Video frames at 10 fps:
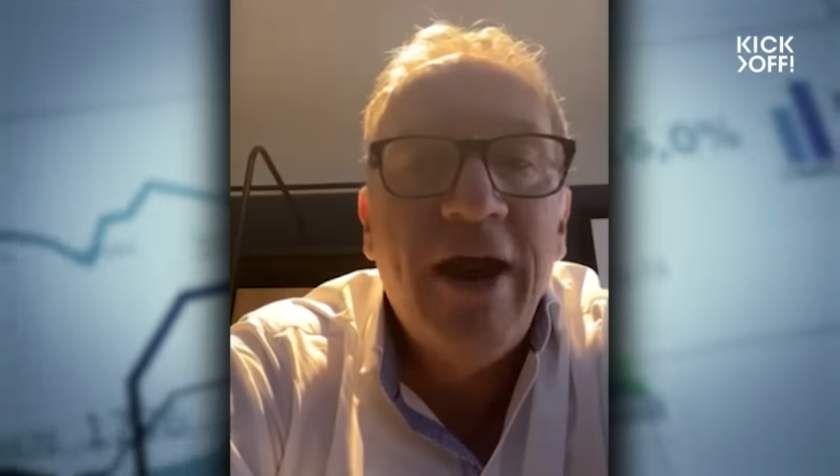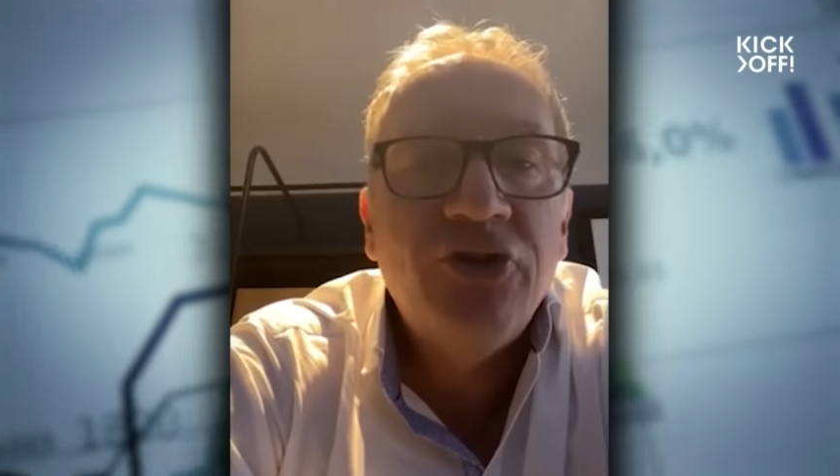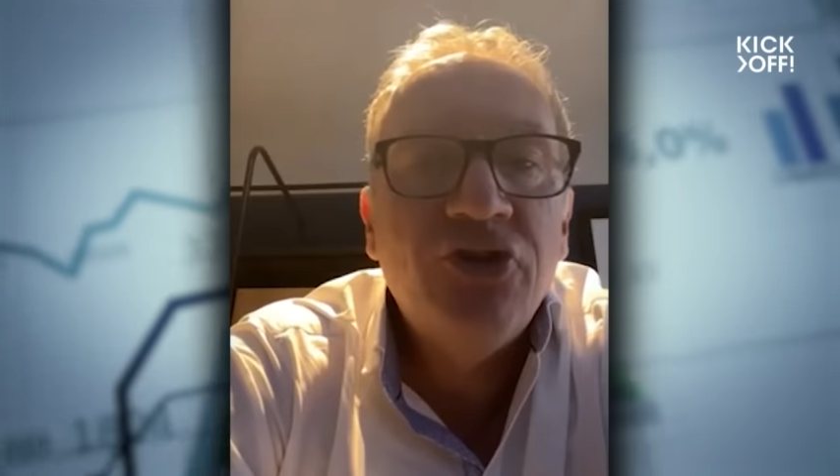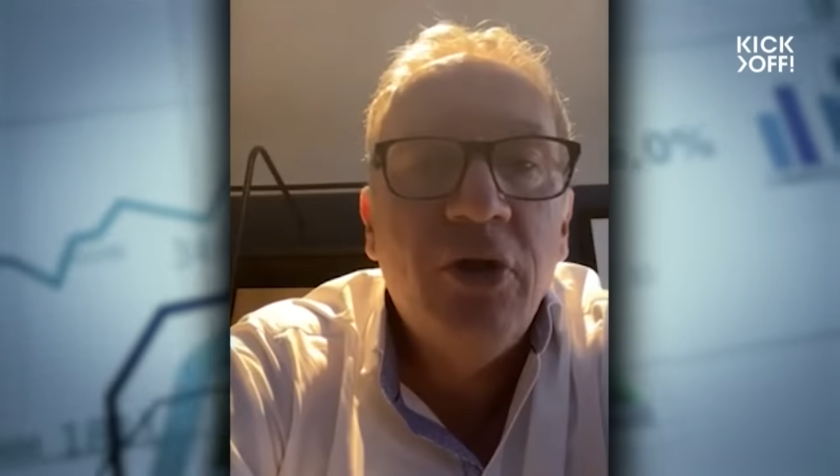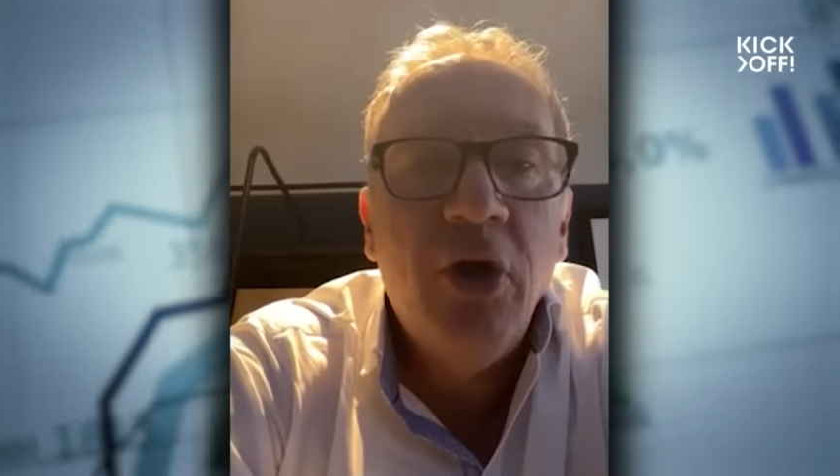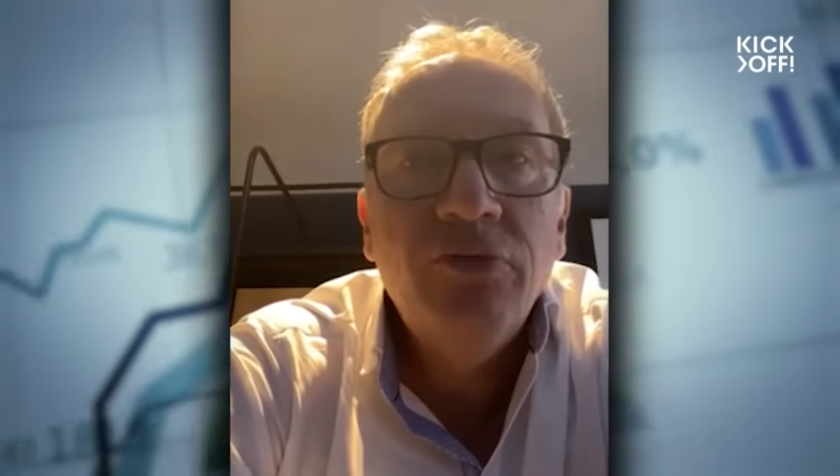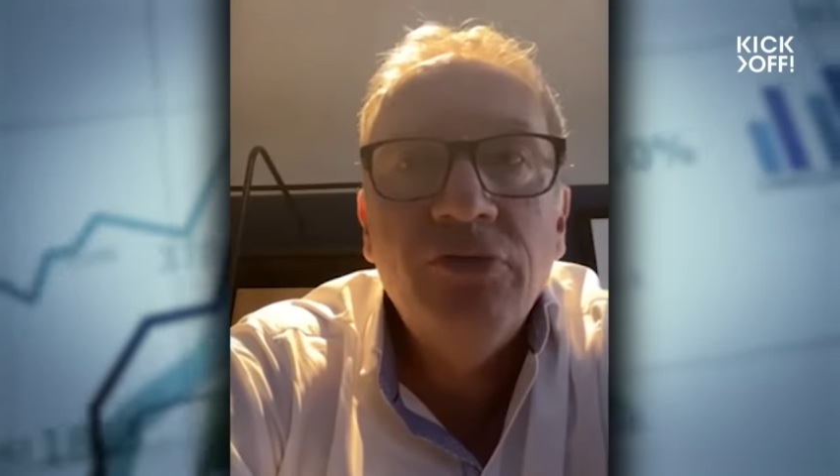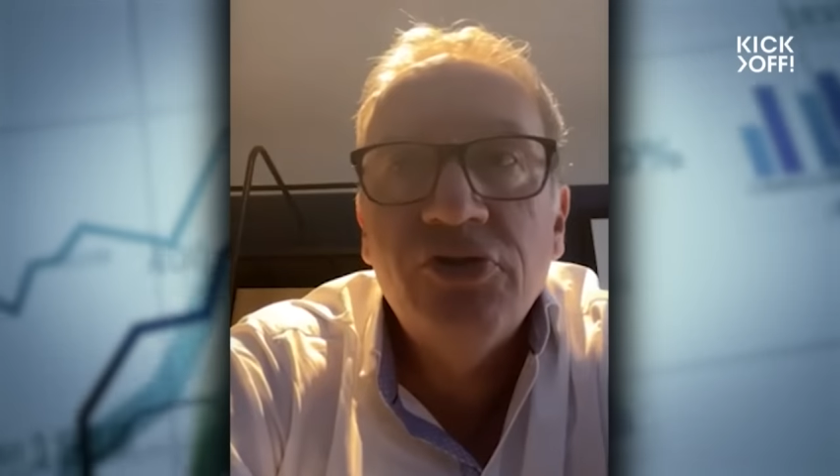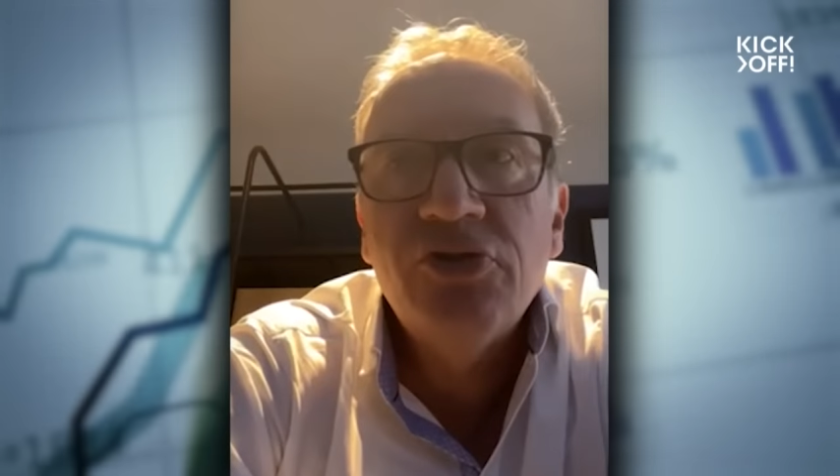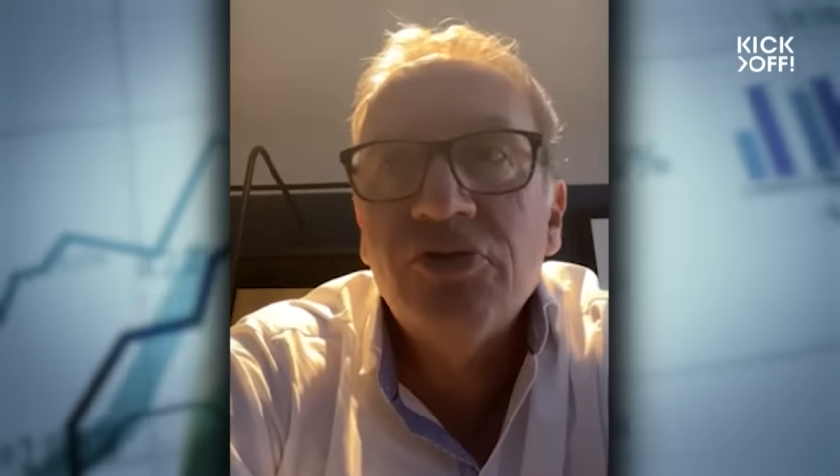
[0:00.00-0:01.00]

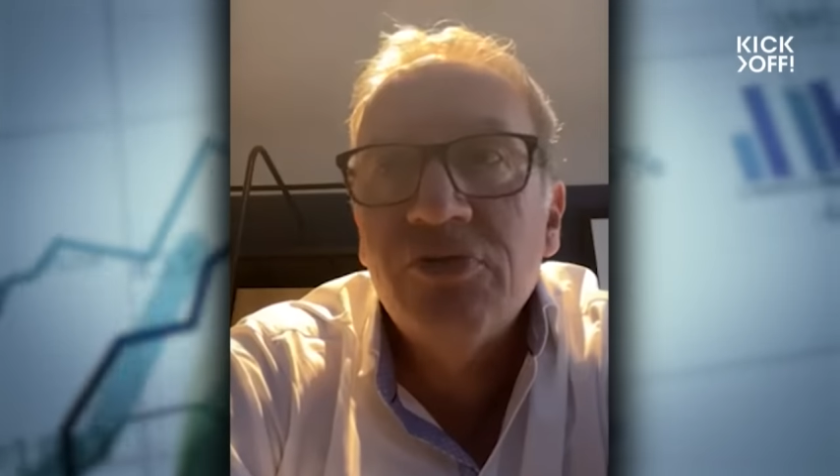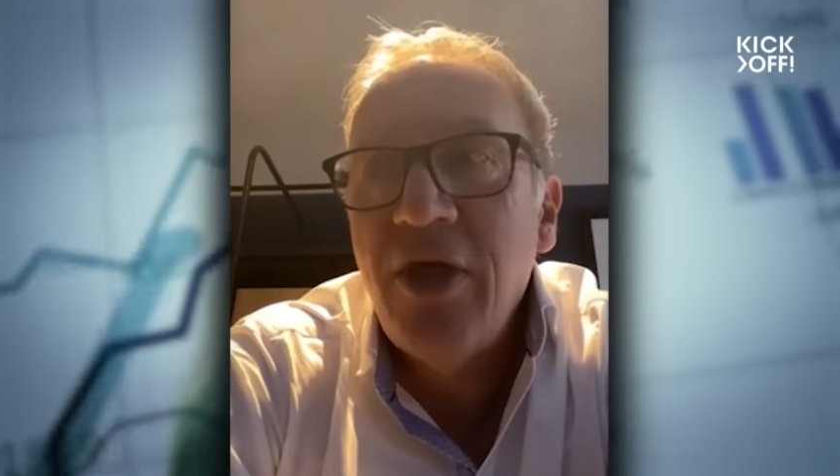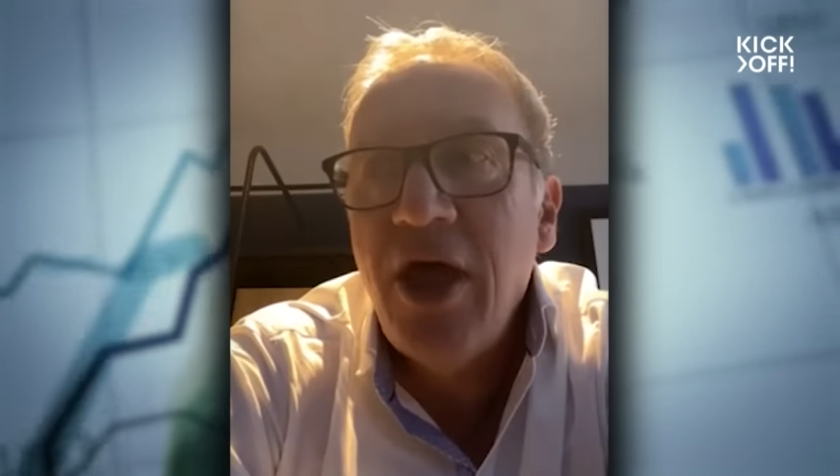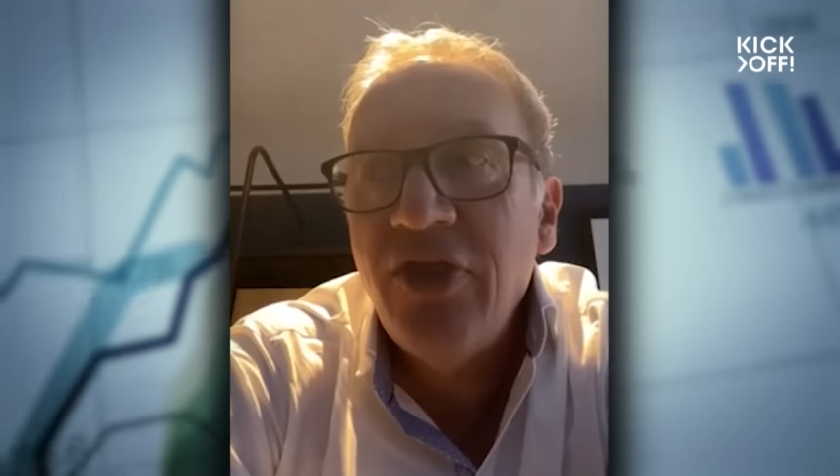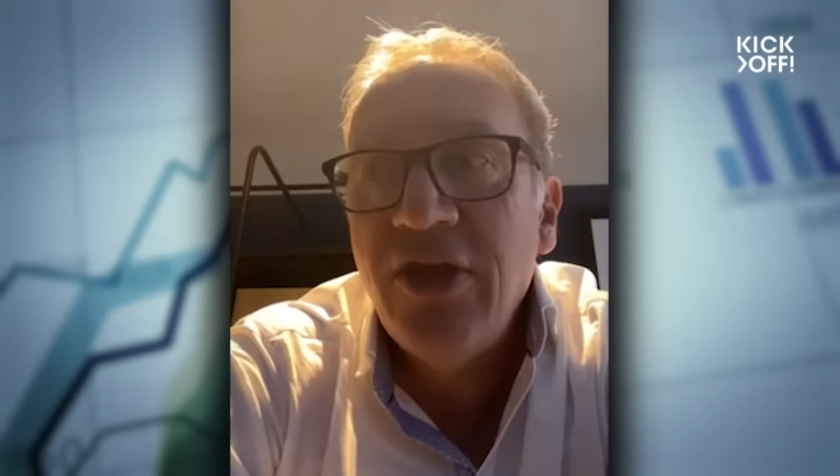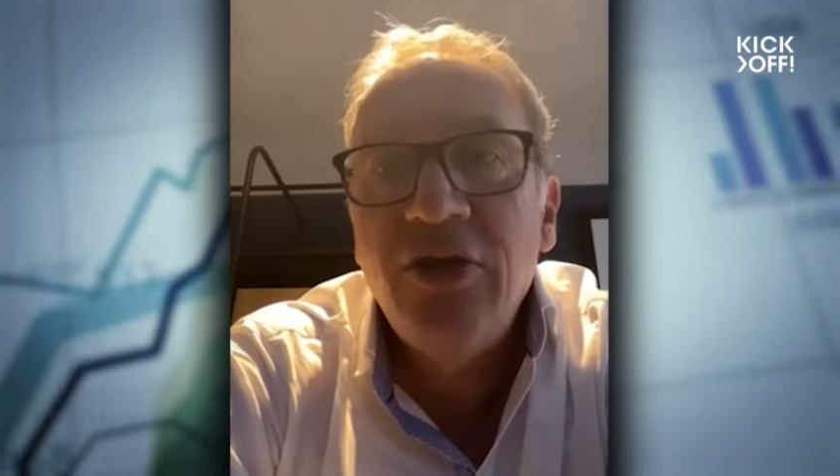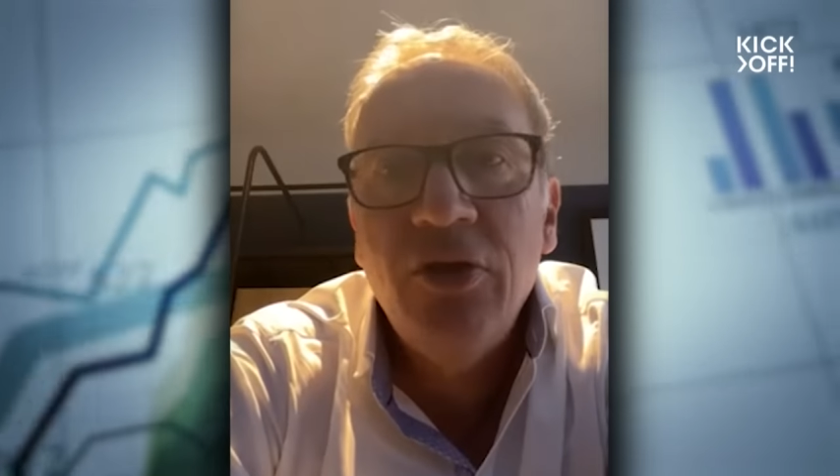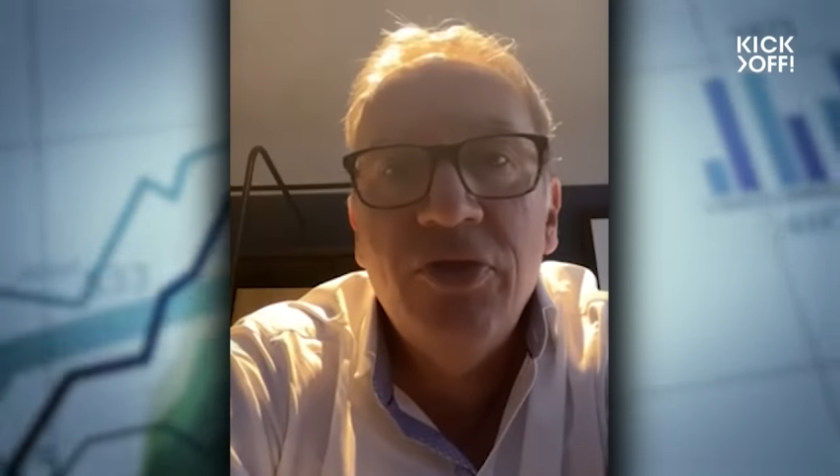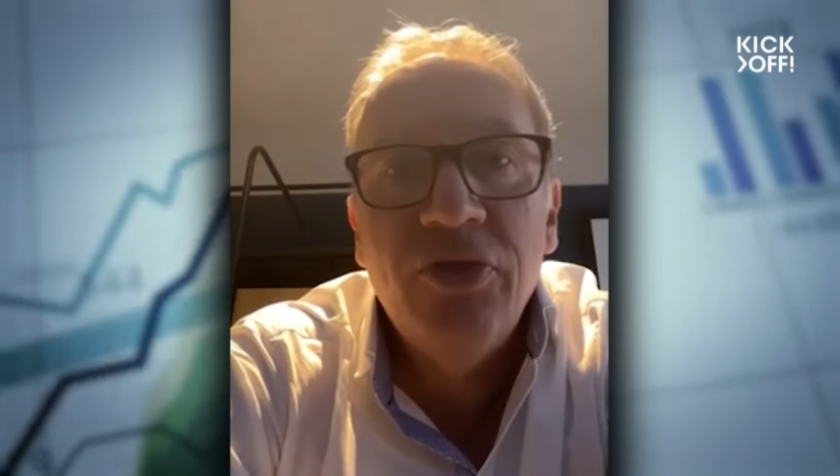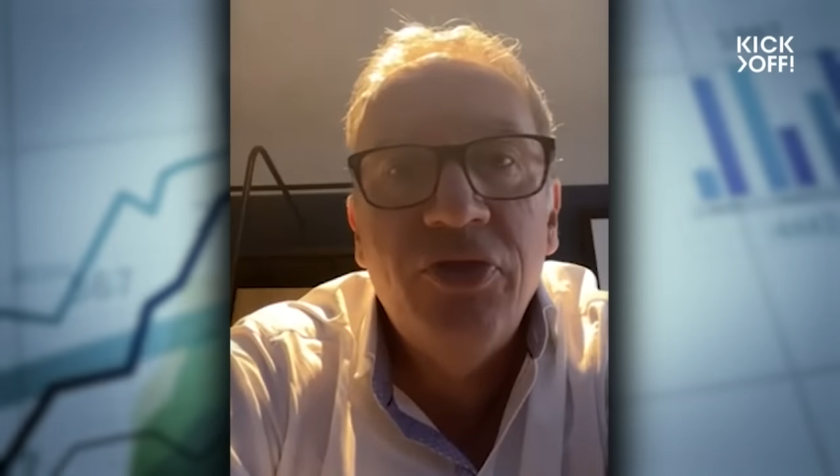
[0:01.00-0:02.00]
echelons, I think you,